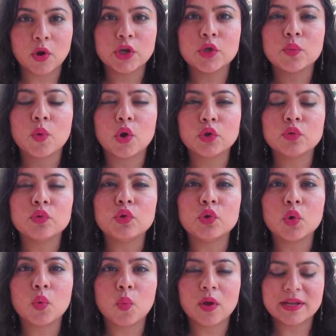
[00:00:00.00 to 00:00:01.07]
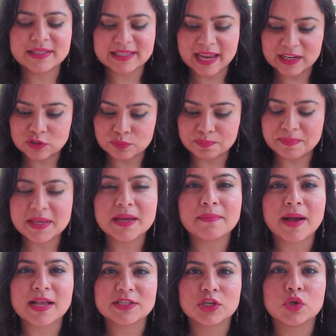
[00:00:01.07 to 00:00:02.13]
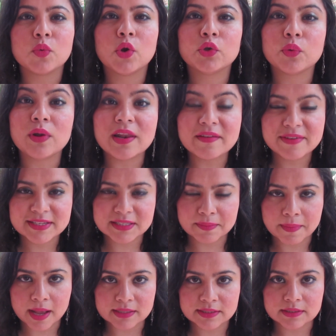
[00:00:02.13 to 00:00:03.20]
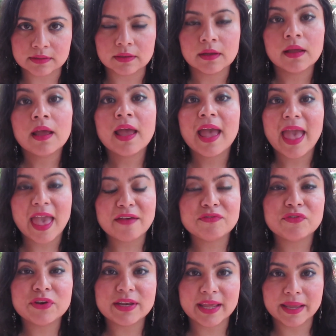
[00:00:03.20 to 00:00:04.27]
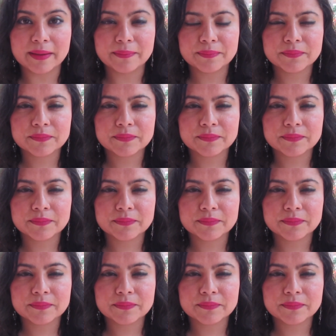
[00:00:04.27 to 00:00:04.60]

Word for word: body, you want to know what it's like to be a master, you want to live as the master every day,